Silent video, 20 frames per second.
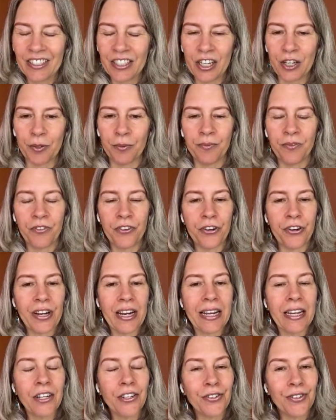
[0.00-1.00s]
So if you're
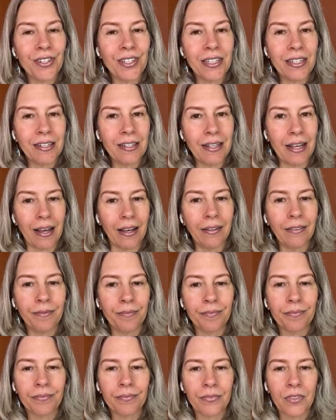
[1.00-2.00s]
interested in that,
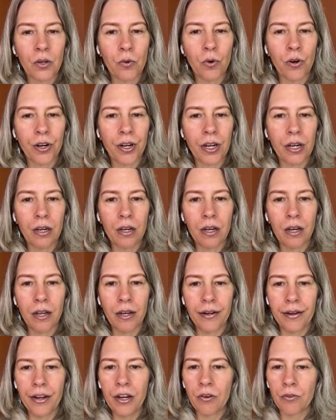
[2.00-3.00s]
working
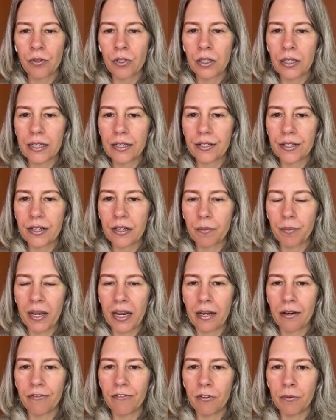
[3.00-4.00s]
on releasing a
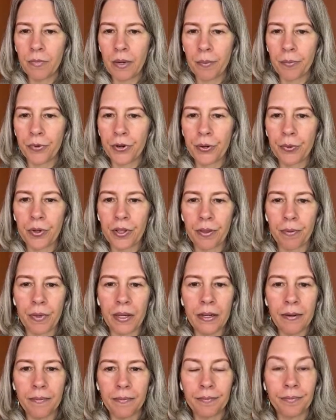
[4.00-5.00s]
painful memory with
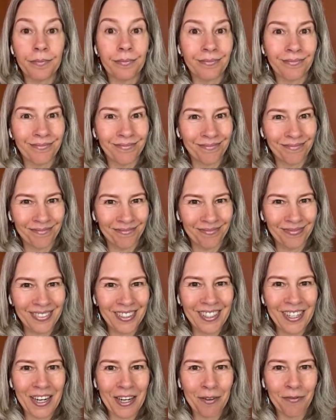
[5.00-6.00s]
me,
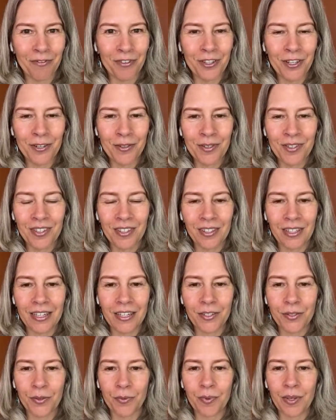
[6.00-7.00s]
sign up for those. The
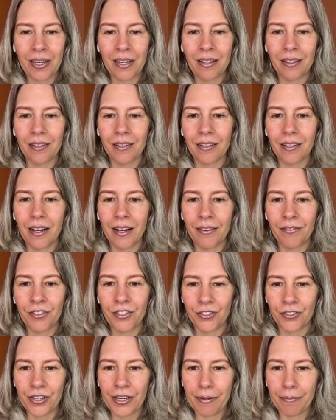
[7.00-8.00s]
links will be in the
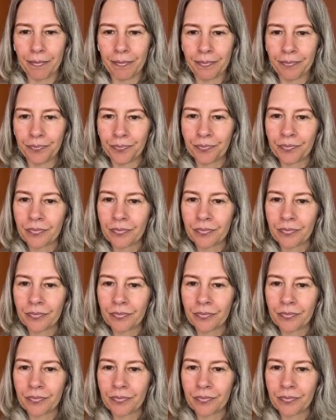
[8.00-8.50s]
live stream.